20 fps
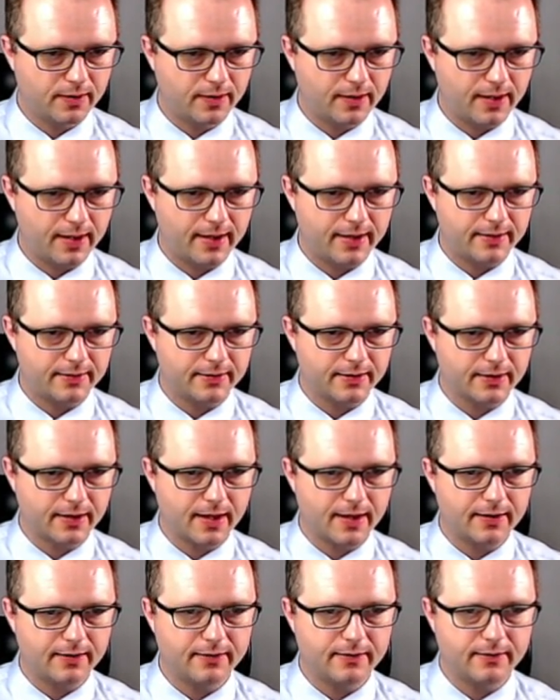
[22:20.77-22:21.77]
And
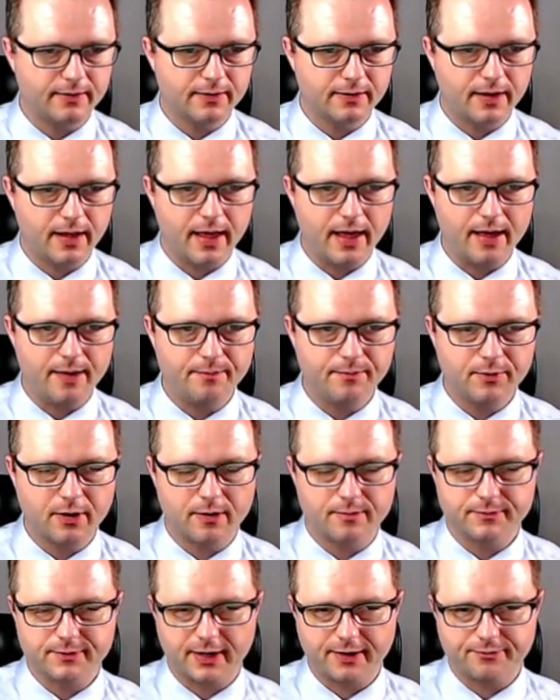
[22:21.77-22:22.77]
again, M
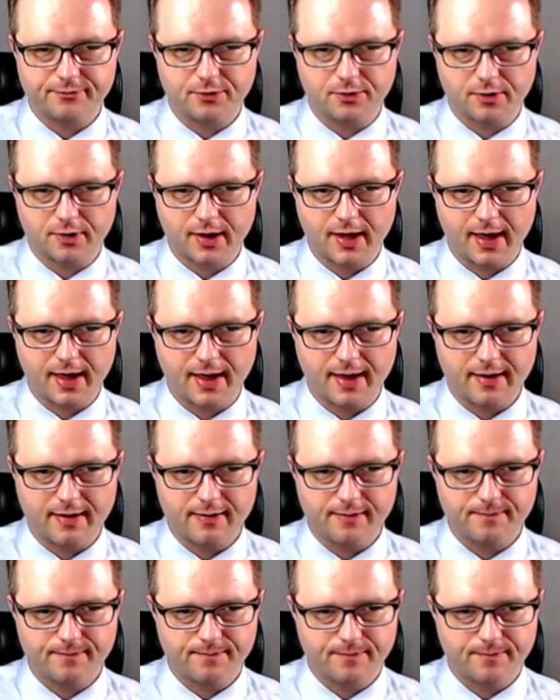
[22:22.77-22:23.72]
comes after K.